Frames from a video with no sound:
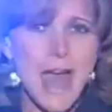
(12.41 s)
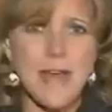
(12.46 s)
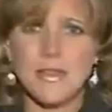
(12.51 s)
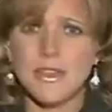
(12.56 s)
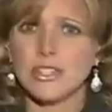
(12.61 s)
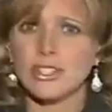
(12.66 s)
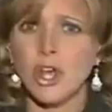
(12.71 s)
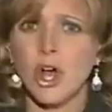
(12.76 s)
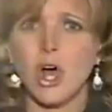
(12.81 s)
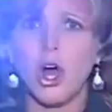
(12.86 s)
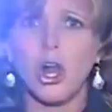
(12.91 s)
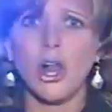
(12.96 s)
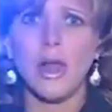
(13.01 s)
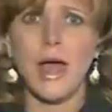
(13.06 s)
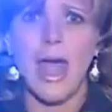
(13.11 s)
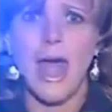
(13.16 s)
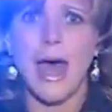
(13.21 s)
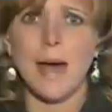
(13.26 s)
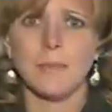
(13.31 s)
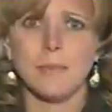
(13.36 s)
And this
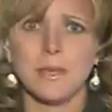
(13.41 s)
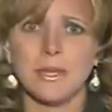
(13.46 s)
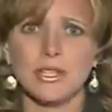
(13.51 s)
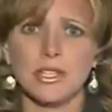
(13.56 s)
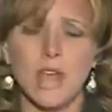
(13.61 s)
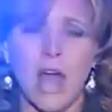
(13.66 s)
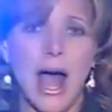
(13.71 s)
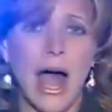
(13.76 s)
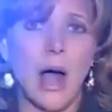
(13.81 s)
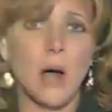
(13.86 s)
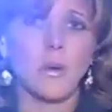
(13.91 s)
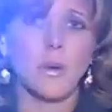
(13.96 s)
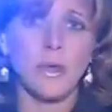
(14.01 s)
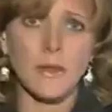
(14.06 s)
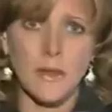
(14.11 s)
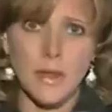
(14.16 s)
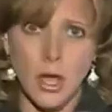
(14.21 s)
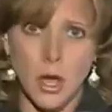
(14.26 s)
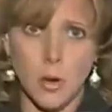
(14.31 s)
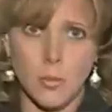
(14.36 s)
all happened
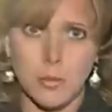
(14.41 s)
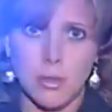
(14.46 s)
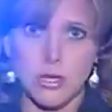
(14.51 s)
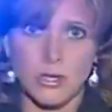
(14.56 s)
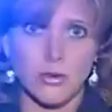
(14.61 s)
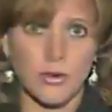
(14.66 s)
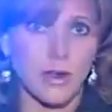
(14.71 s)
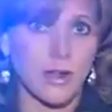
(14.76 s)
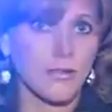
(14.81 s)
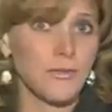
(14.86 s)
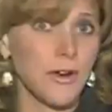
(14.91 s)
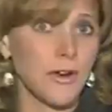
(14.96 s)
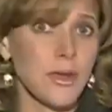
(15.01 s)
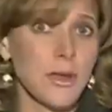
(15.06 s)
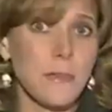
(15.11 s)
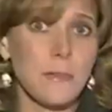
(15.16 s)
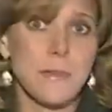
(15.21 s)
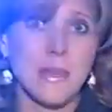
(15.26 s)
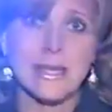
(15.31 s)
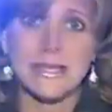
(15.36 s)
out in the open during a
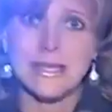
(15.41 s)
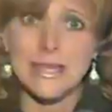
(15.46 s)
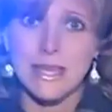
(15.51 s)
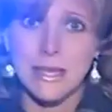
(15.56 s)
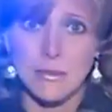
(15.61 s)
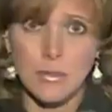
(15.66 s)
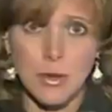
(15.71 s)
very busy